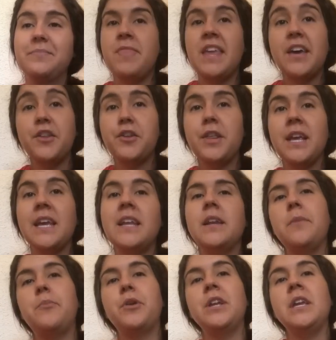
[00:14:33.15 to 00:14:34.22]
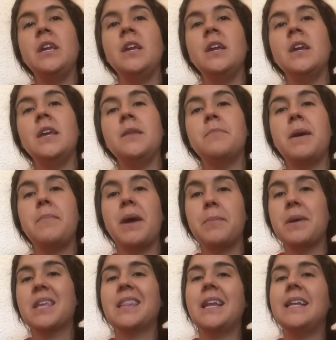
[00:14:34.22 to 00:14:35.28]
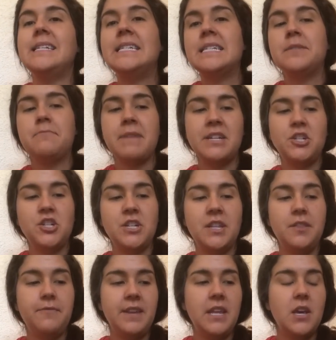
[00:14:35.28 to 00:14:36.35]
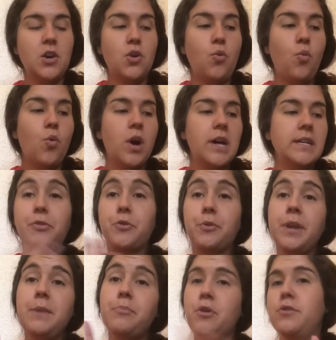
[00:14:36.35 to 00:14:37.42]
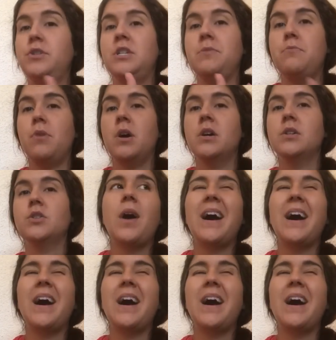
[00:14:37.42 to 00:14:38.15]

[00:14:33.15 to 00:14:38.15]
The other thing I ended up bringing in my backpack that I didn't mention in the video was three protein bars.